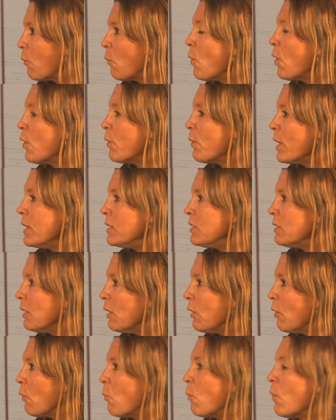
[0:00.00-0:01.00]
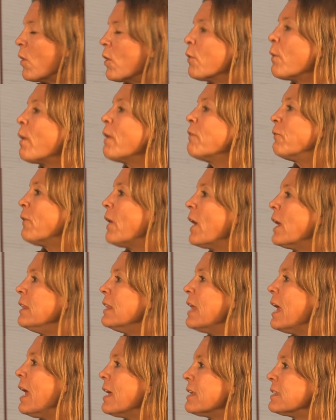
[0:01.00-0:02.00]
What do I do? Where do I
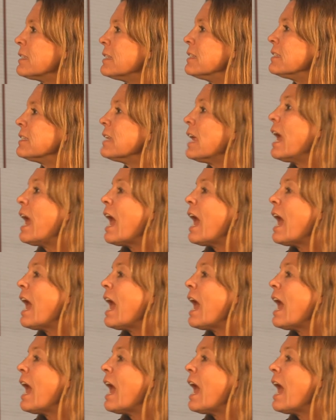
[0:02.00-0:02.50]
find the essence?